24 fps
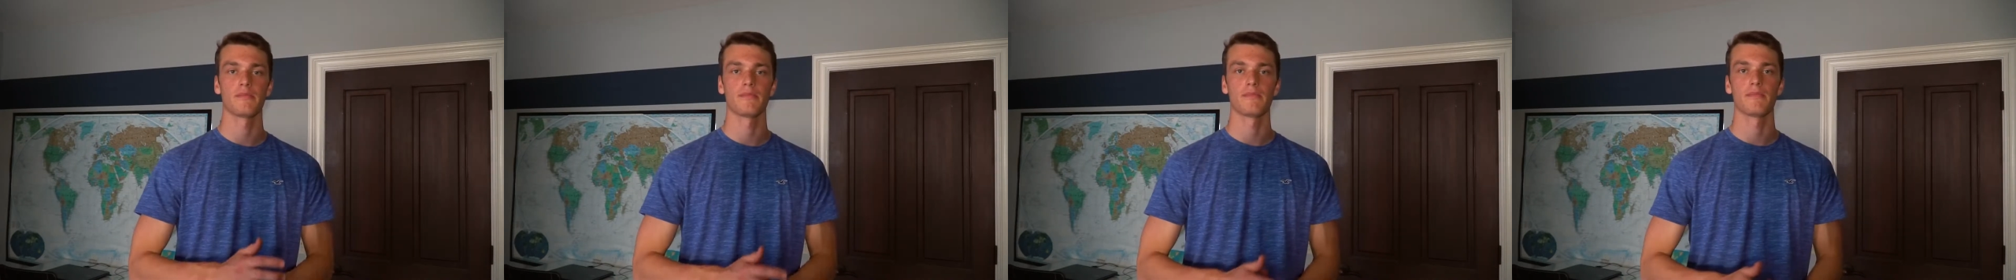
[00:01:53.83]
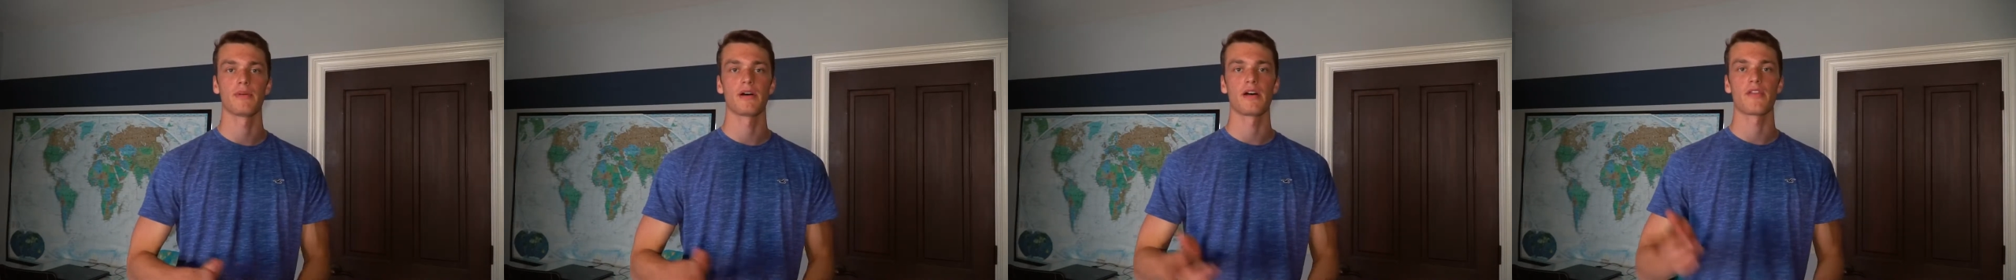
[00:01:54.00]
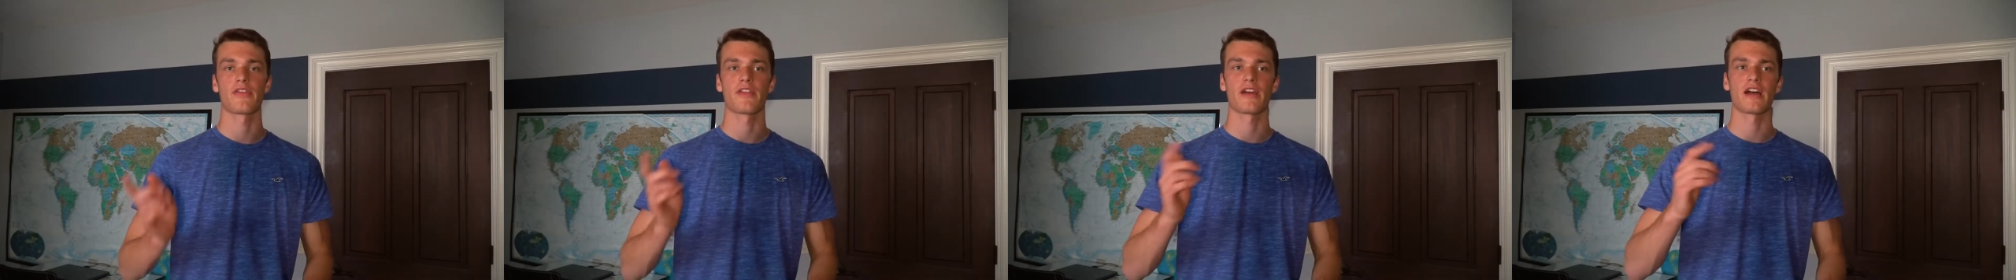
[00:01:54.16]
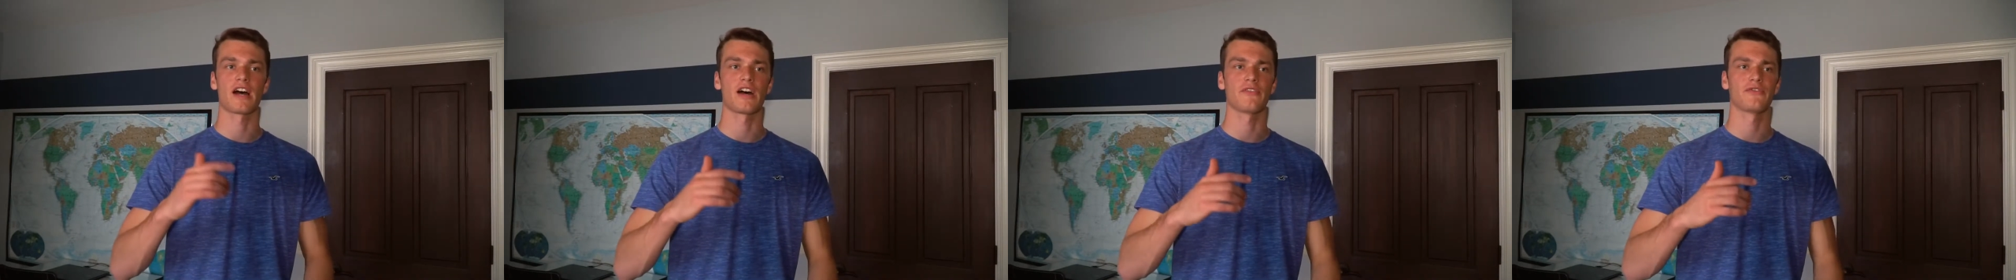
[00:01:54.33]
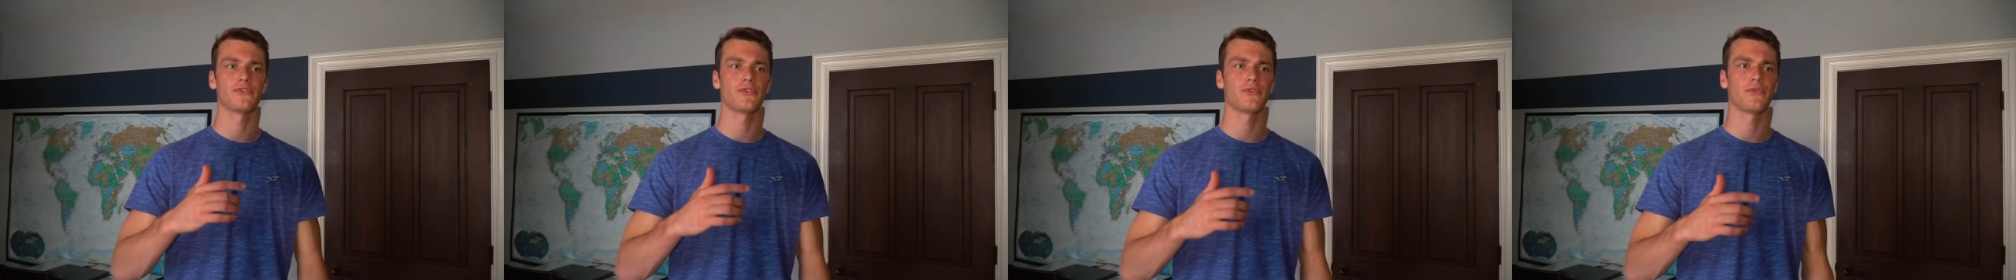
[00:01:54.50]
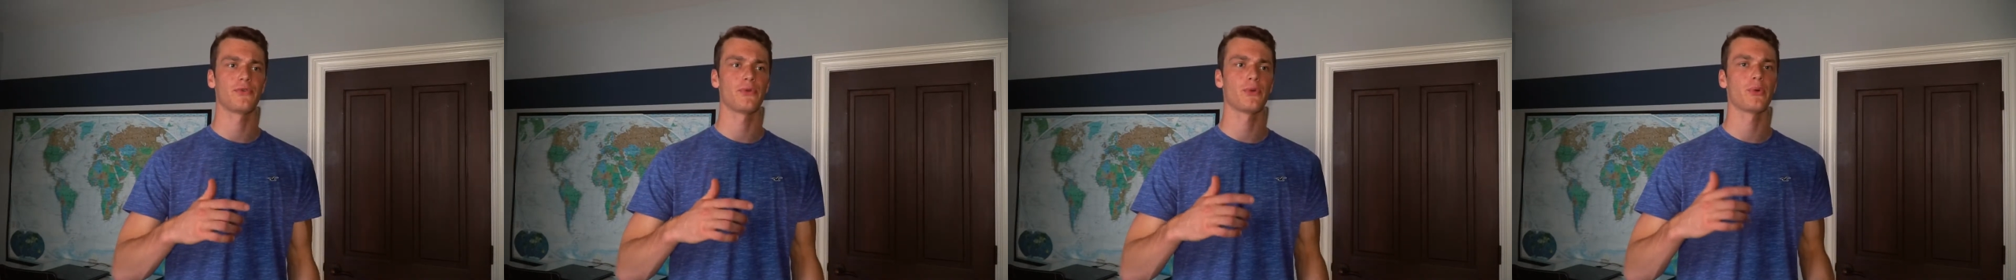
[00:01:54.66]
But
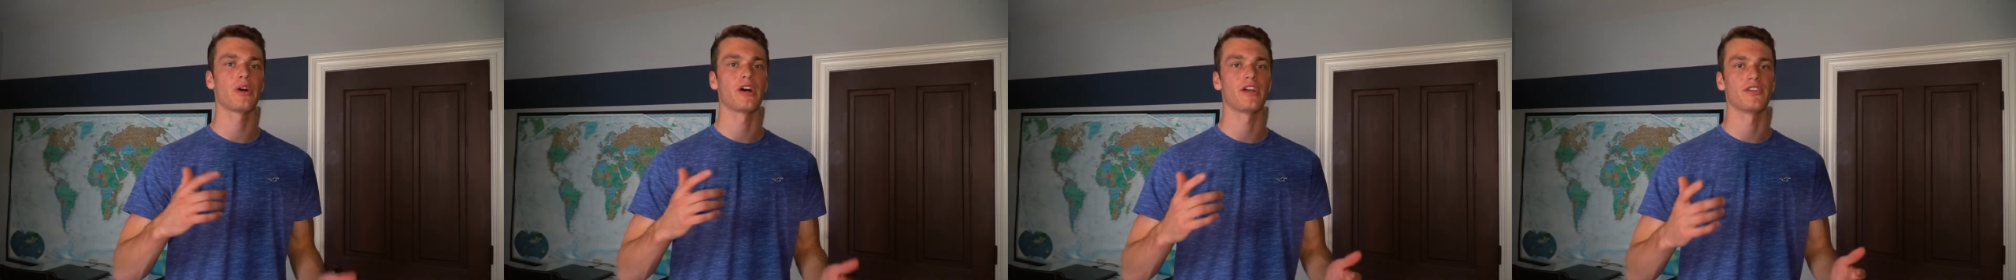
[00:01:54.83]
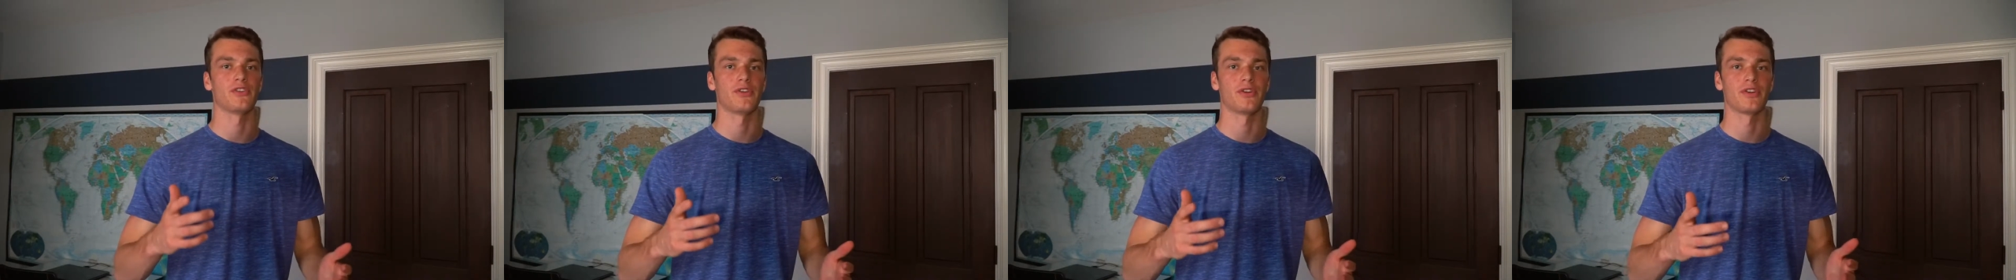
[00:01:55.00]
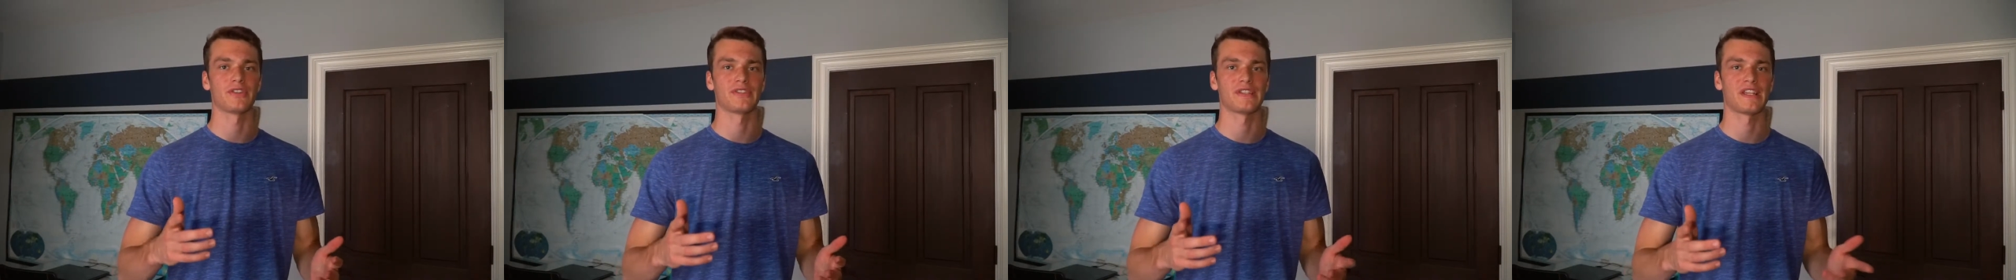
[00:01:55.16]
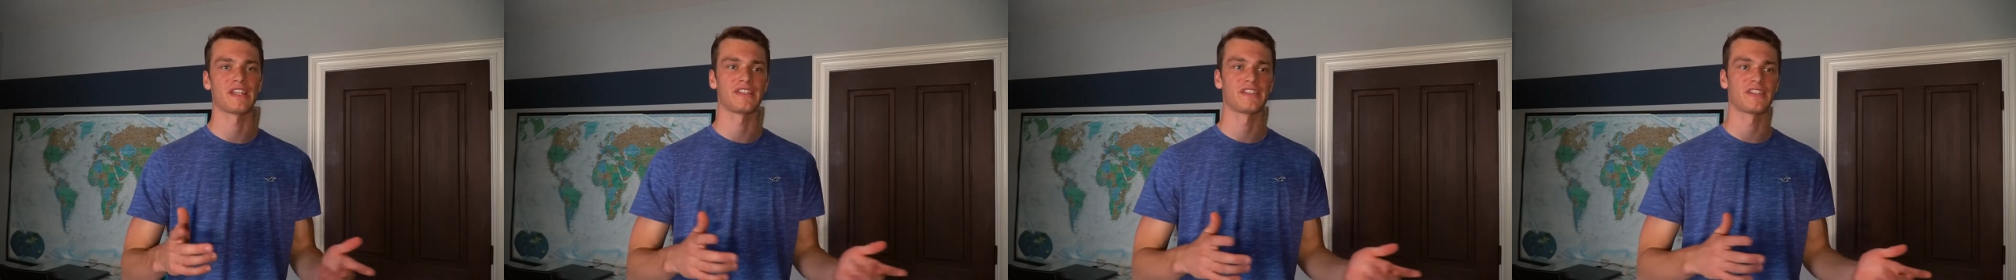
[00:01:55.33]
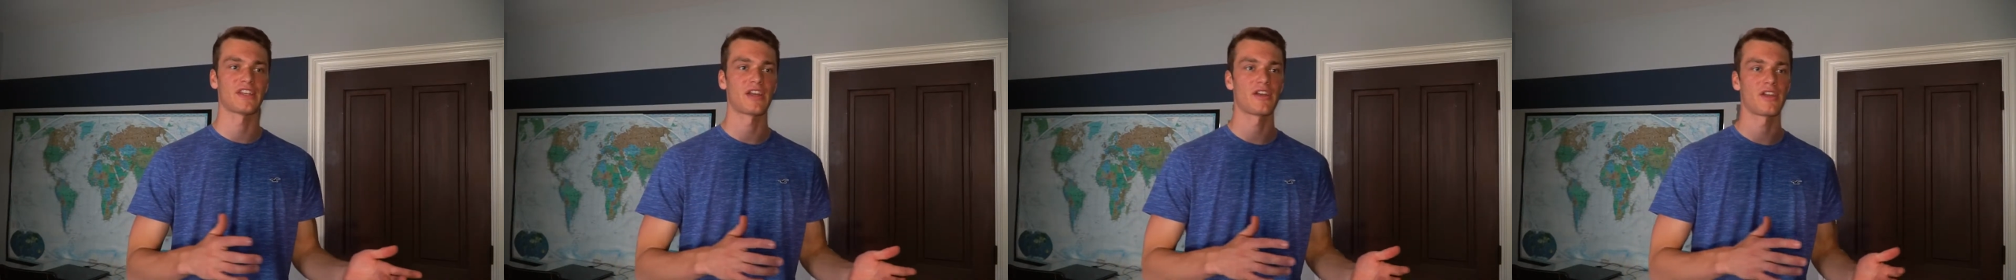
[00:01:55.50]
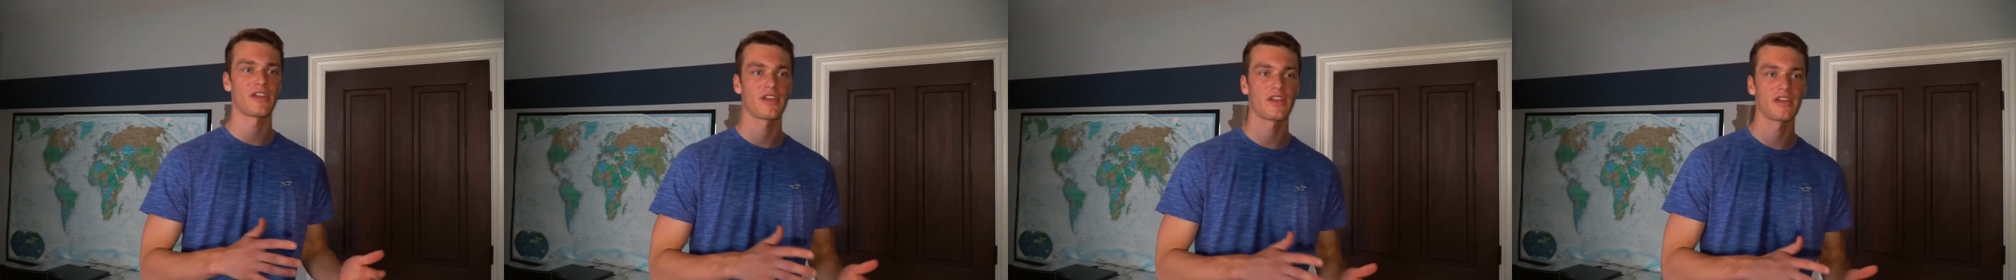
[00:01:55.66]
after a few others, it
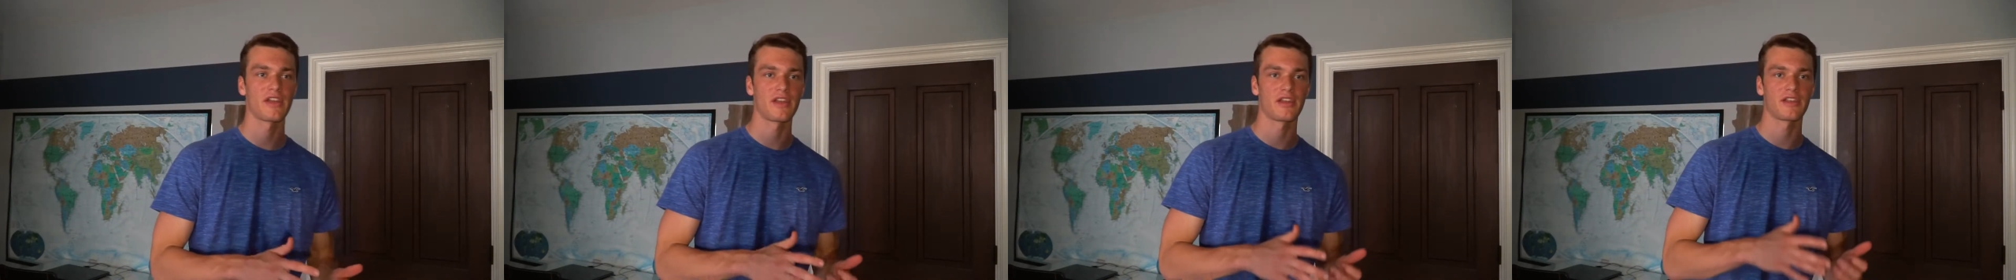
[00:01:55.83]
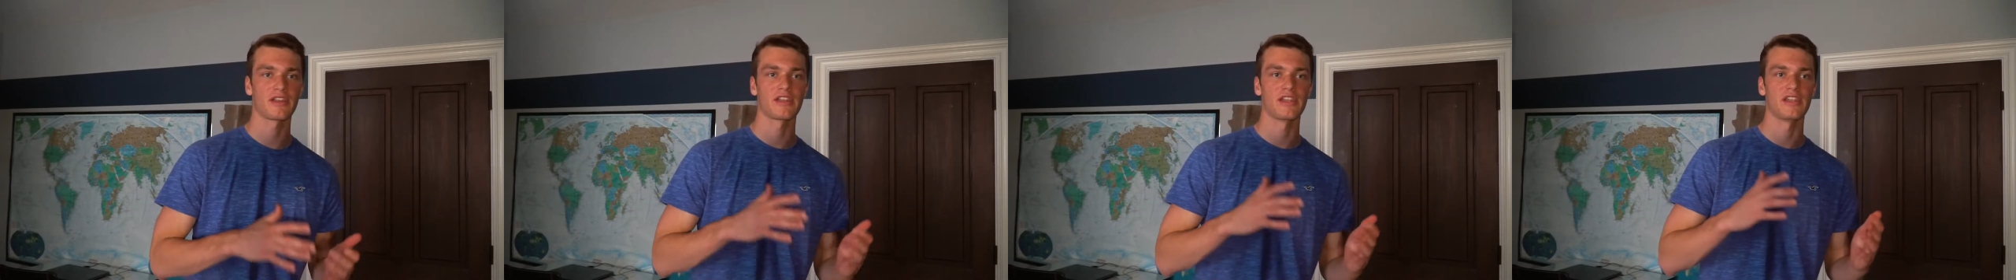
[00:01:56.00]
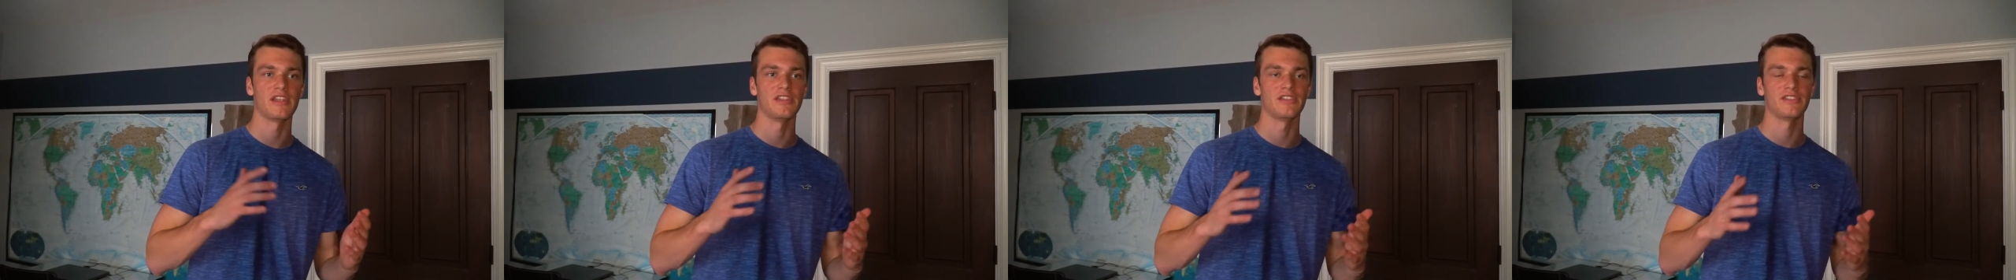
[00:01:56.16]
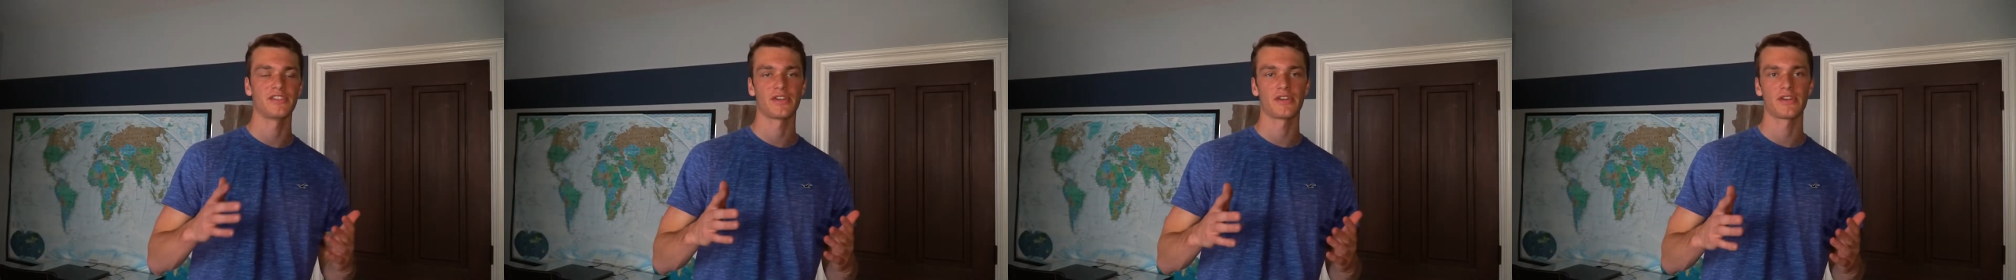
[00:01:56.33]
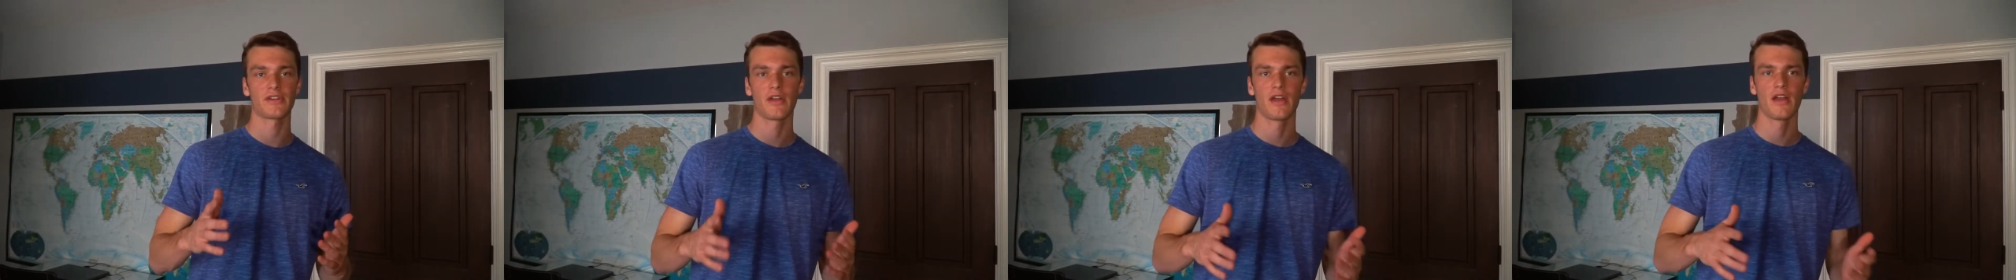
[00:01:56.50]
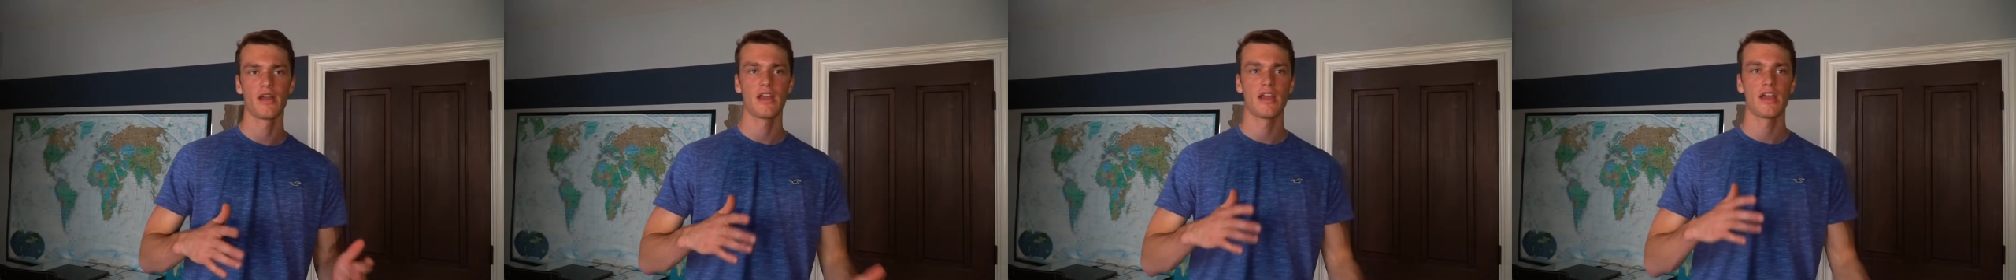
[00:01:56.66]
started getting
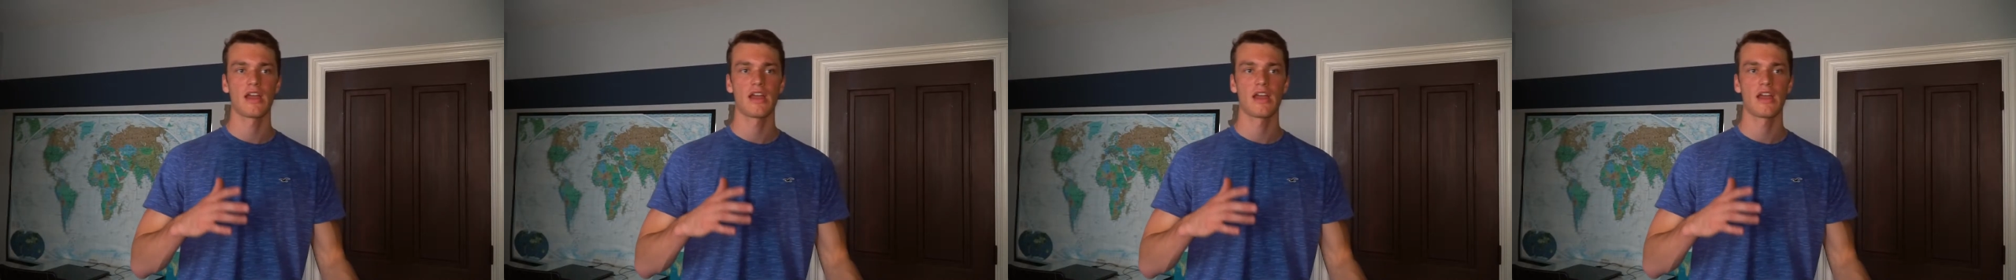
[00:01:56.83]
easier,